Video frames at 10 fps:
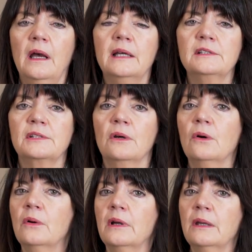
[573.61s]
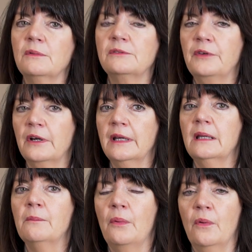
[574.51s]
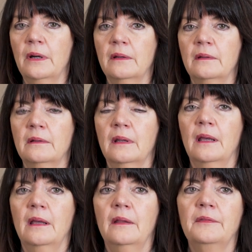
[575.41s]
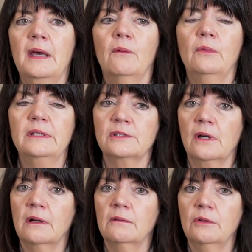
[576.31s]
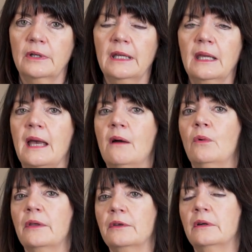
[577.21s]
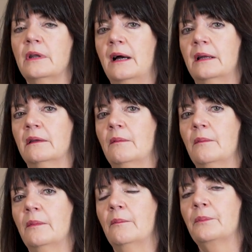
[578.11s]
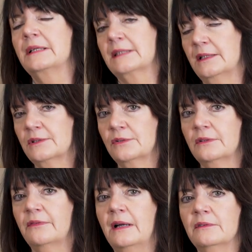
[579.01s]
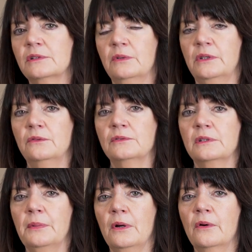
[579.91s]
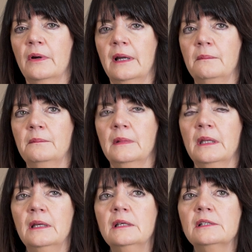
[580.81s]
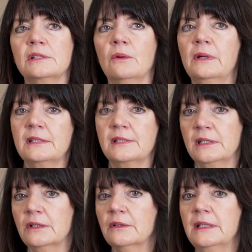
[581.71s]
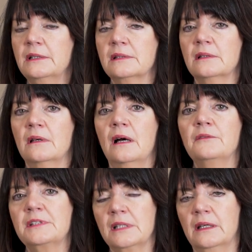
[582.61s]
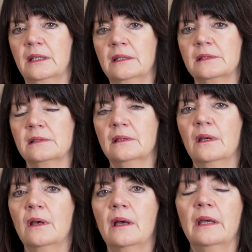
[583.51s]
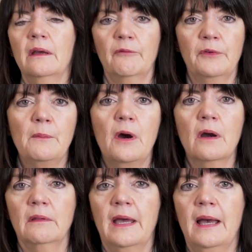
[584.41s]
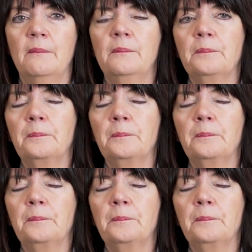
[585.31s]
And so it was very important that we start looking at whether or not breast cancer survivors would use the program. So in a series of studies from our lab,